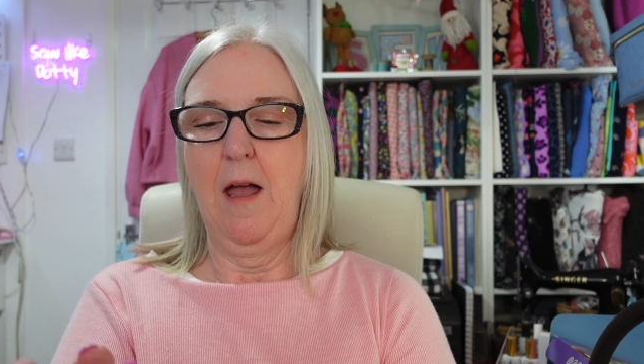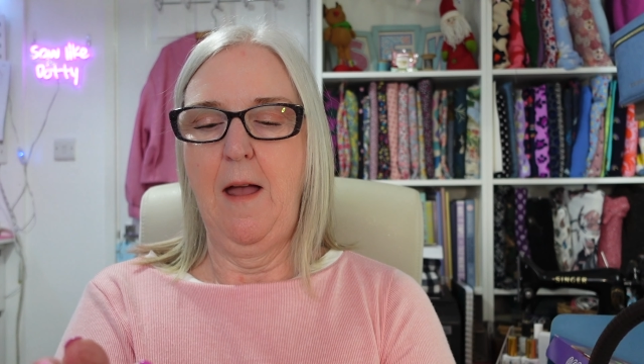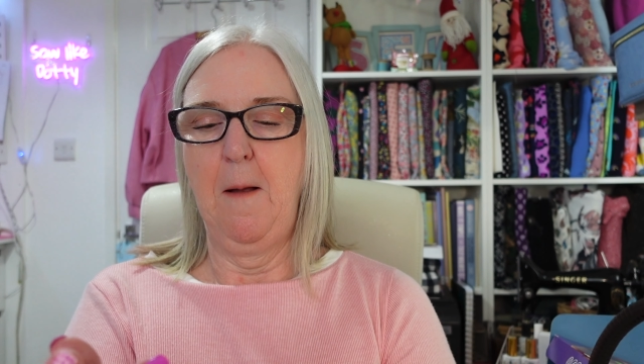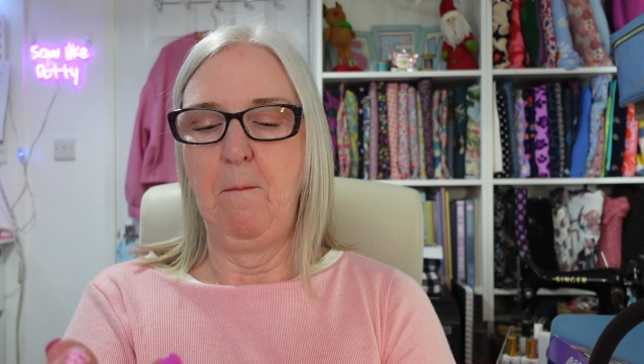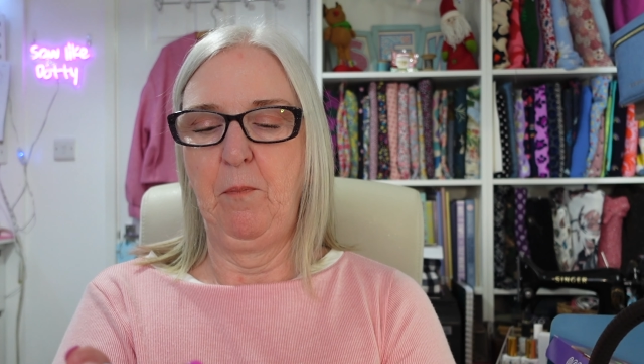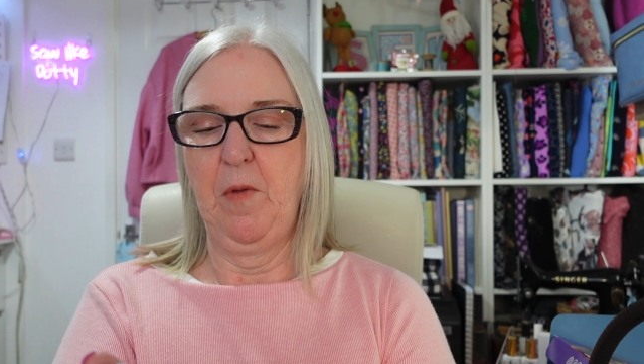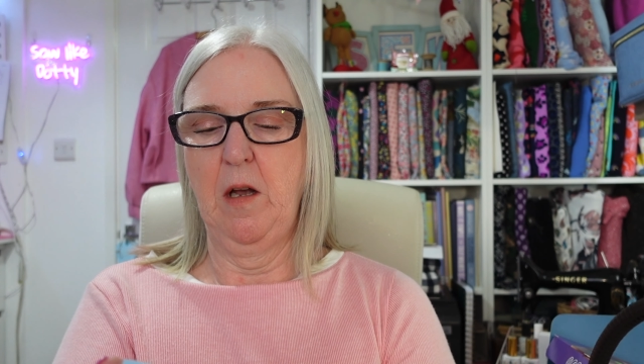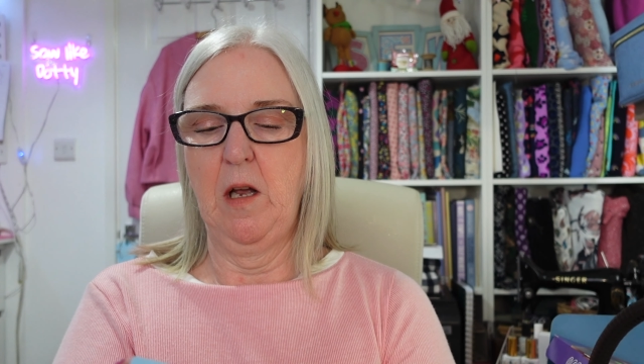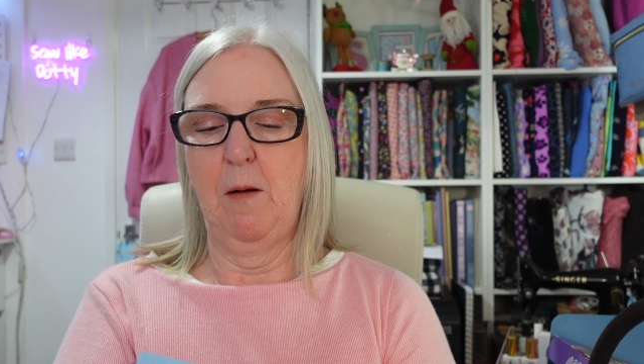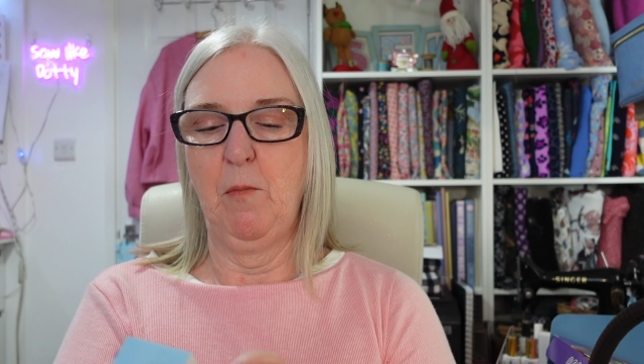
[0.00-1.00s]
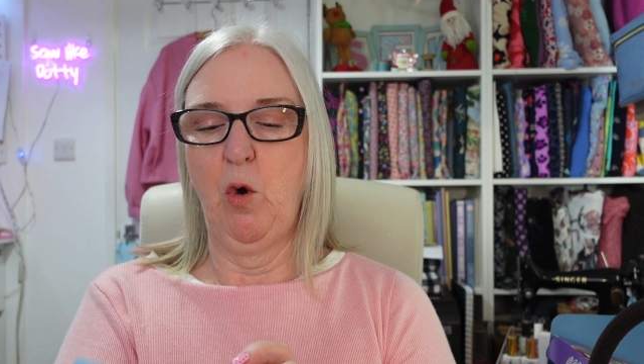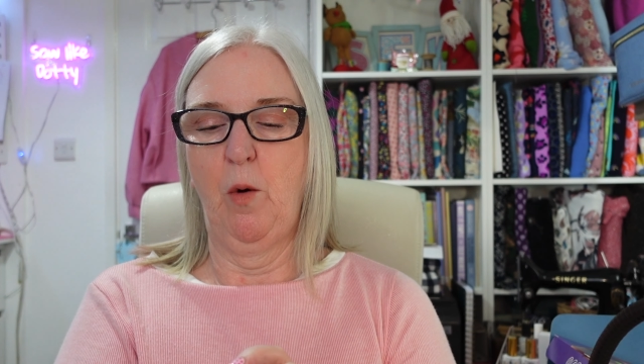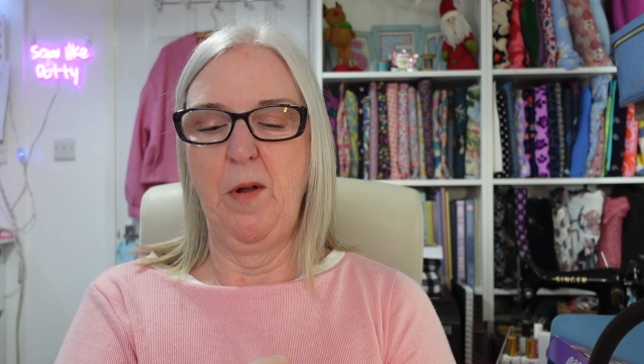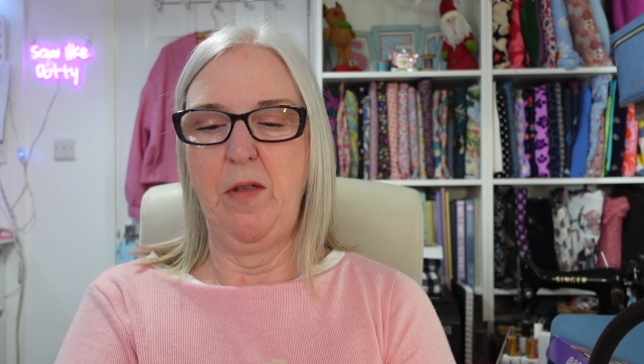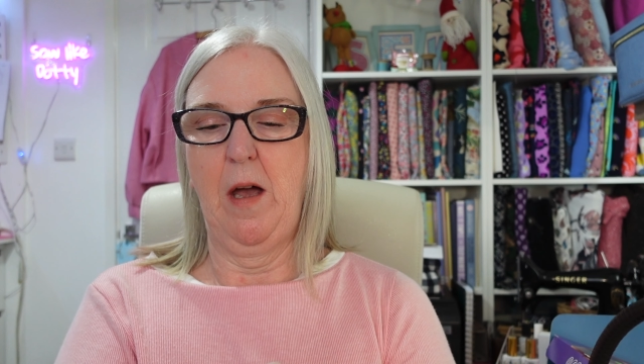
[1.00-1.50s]
And I'm
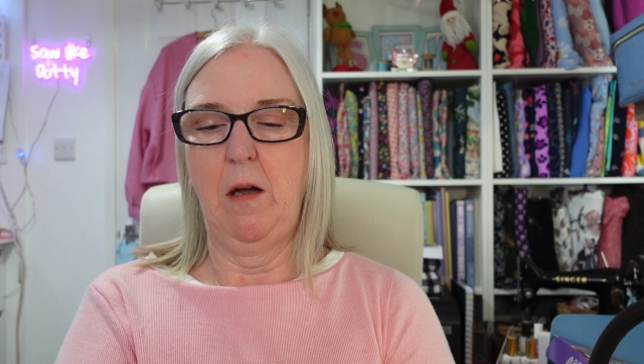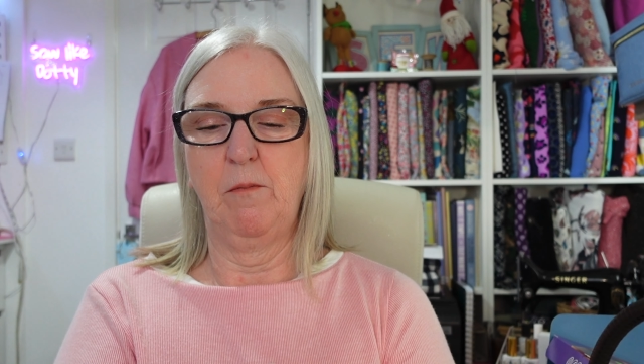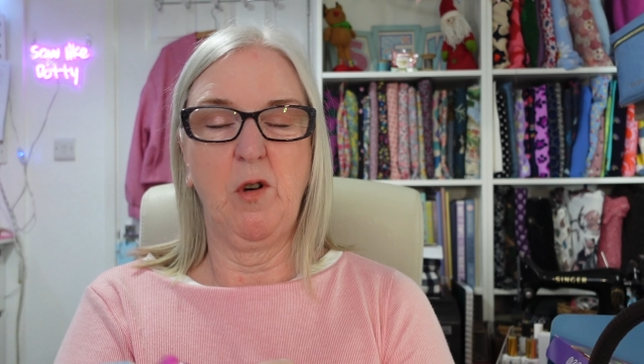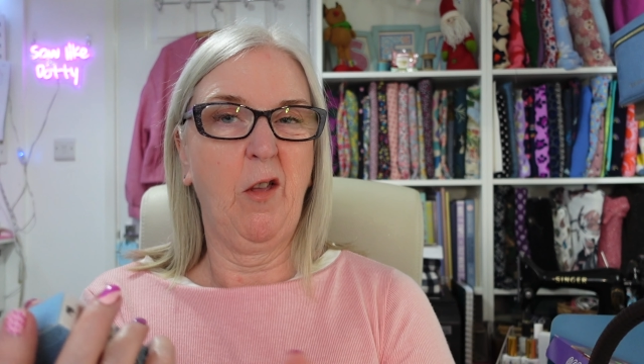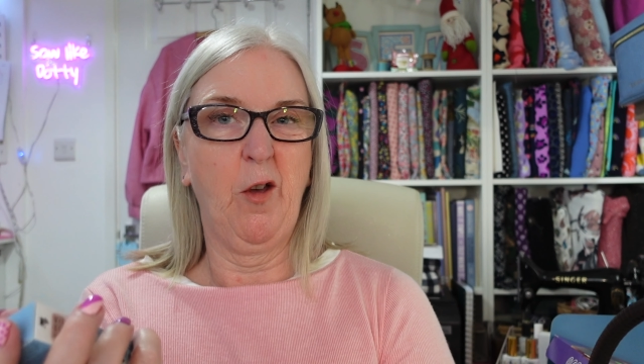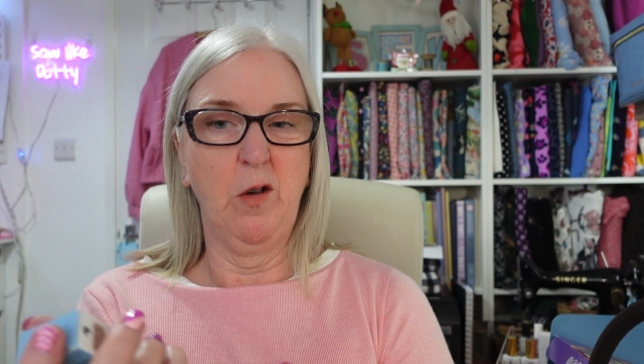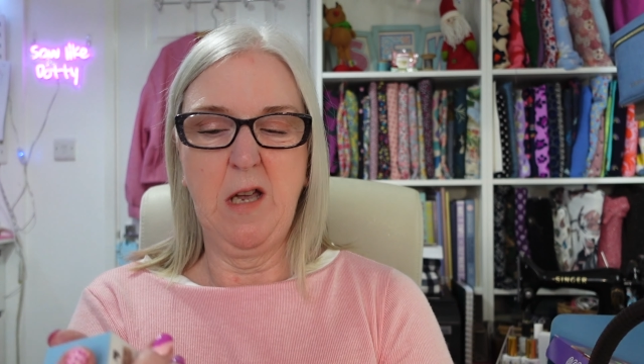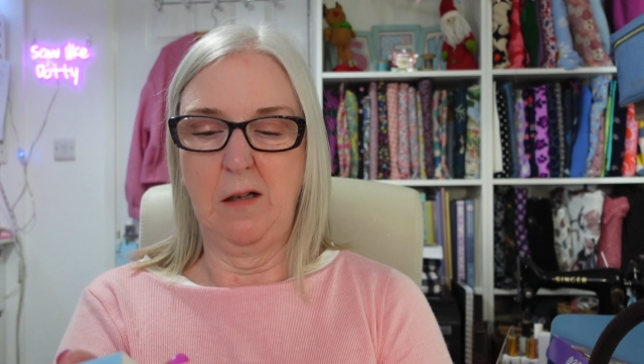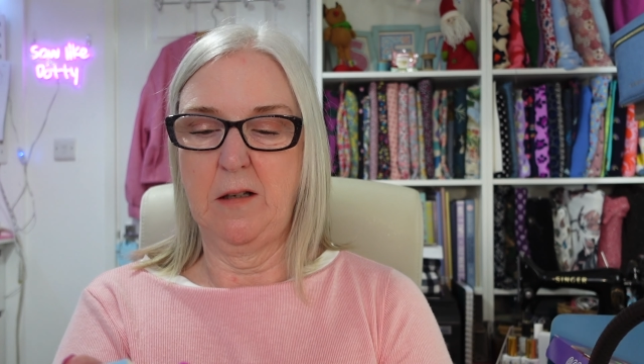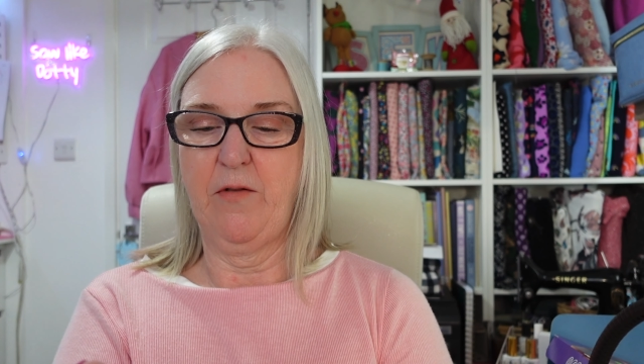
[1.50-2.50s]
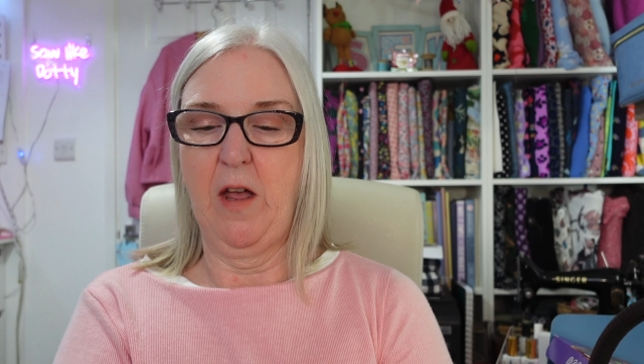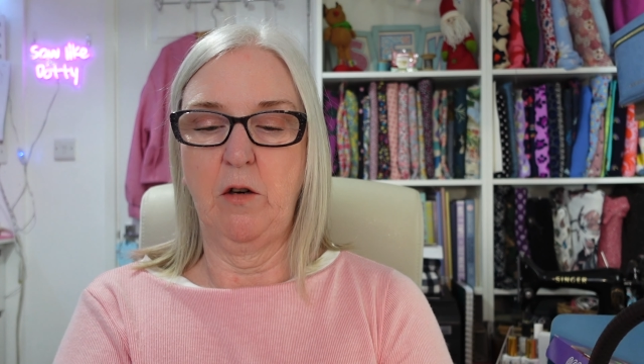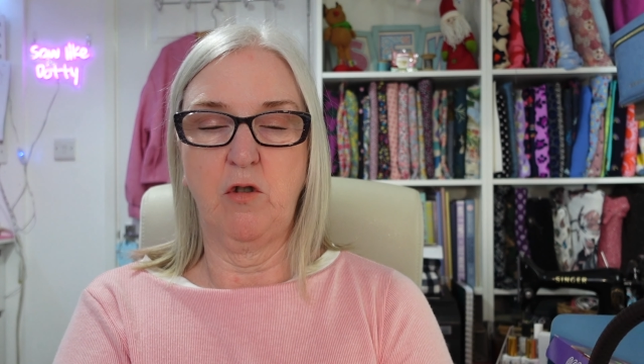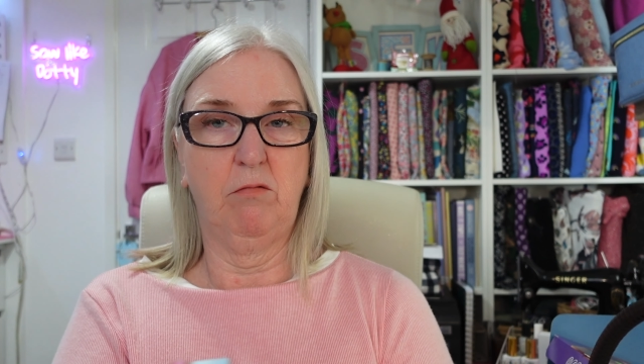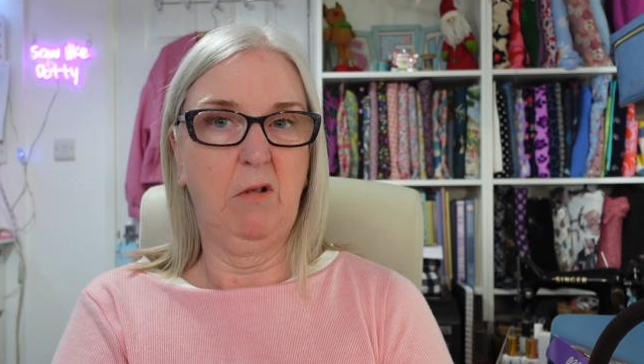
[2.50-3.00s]
hoping that I thought, yeah, I'll give that
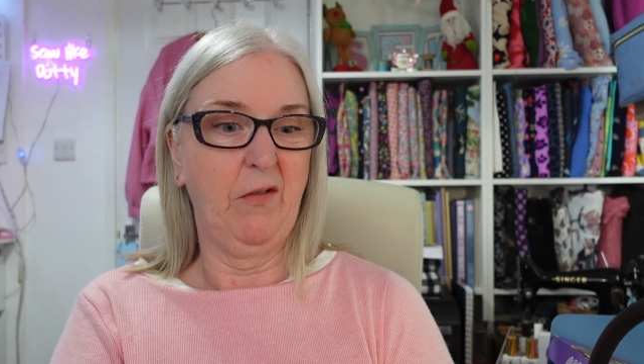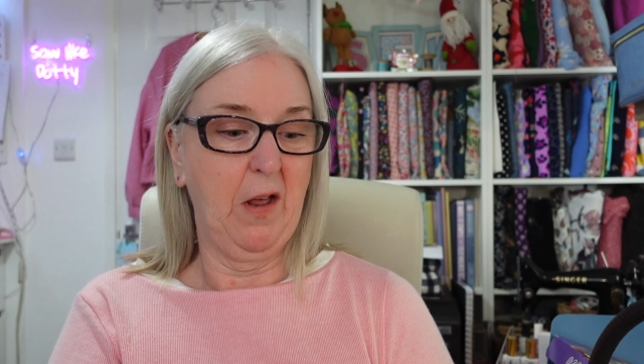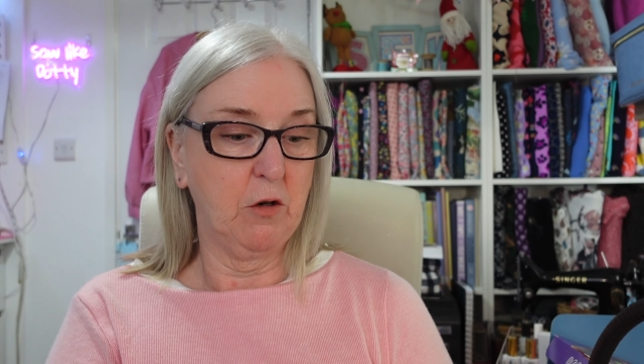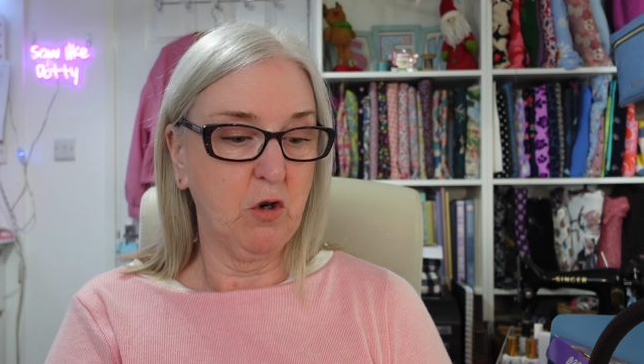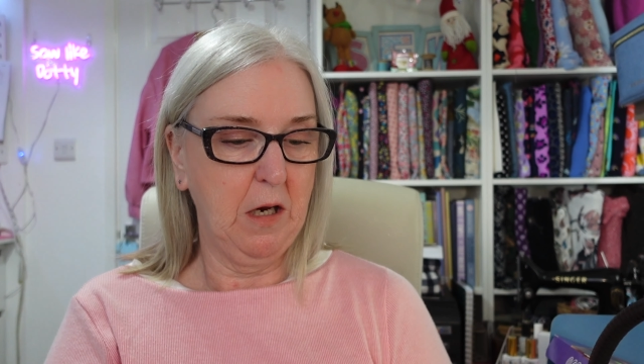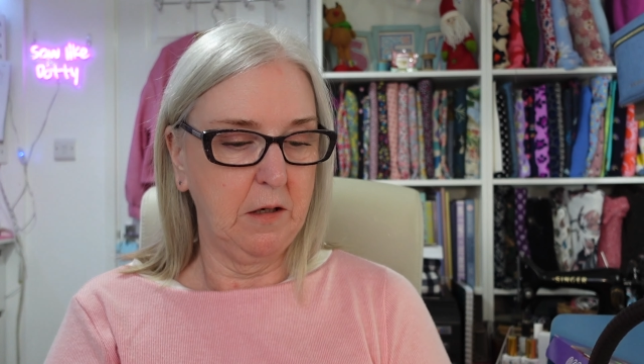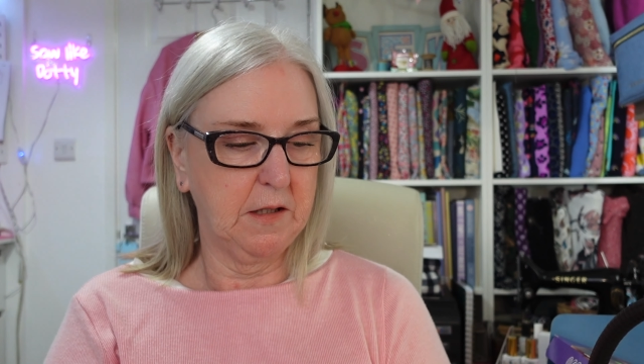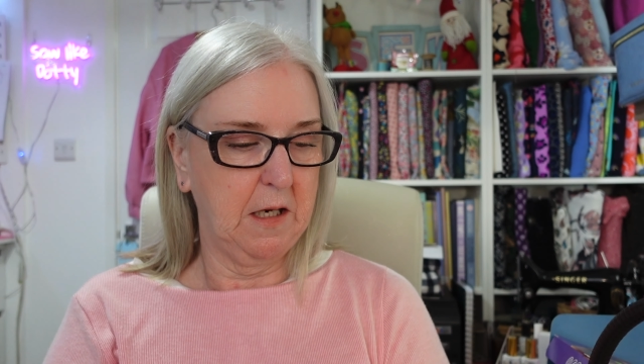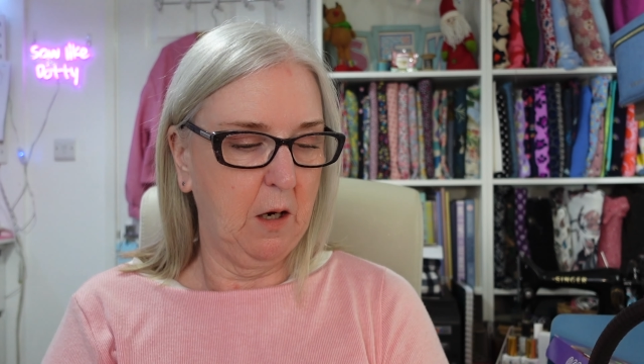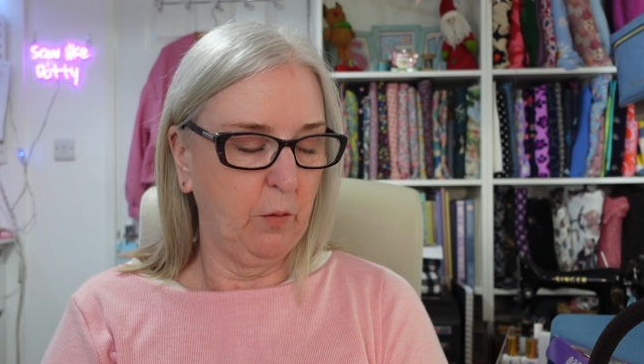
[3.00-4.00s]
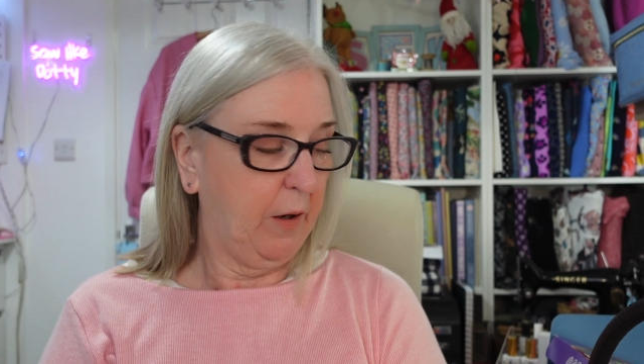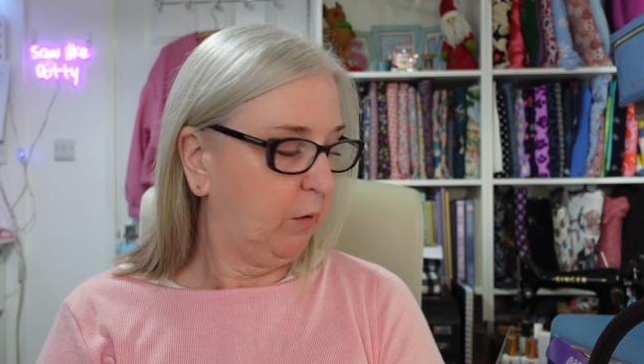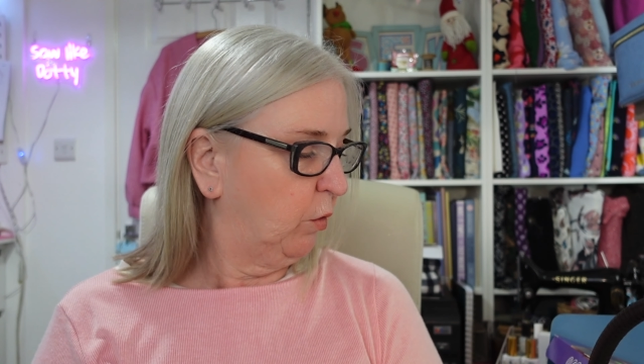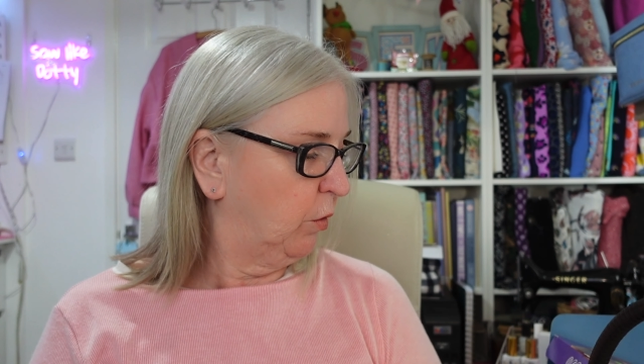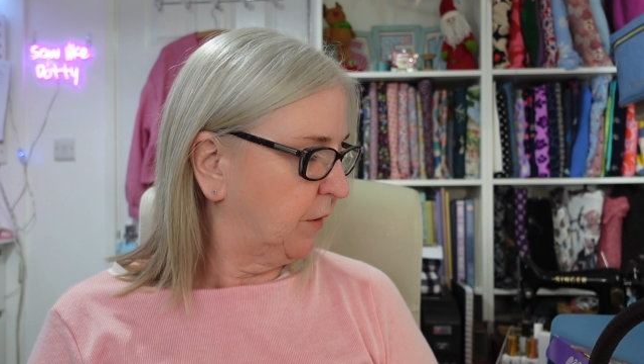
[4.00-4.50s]
a try and see how that
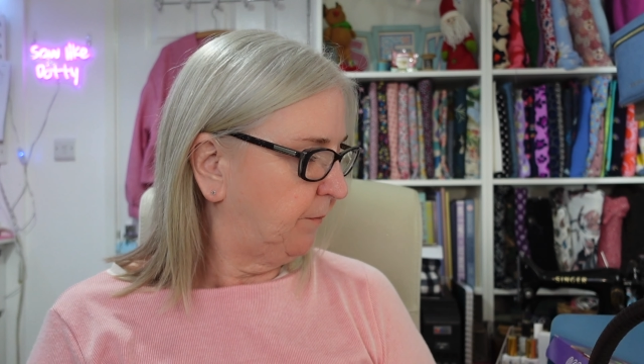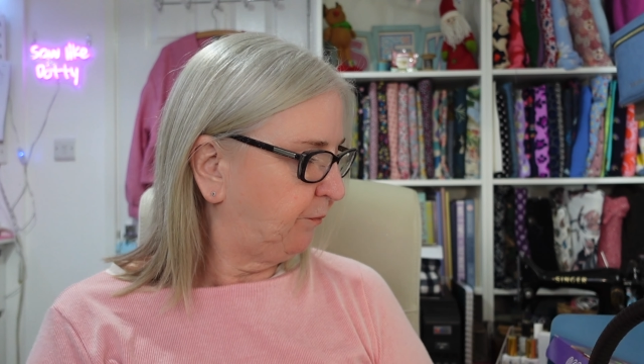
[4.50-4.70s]
goes.